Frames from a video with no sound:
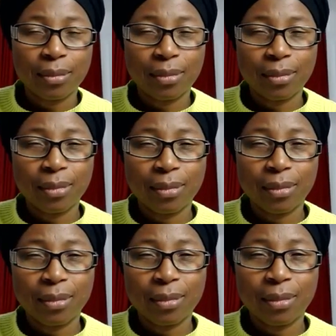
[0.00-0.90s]

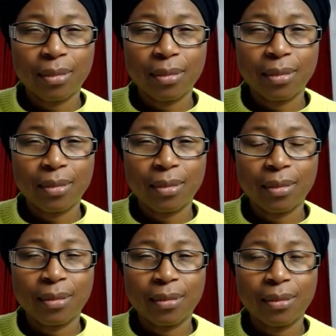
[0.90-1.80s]

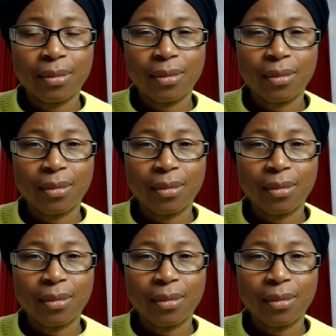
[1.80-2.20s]
(no one is talking)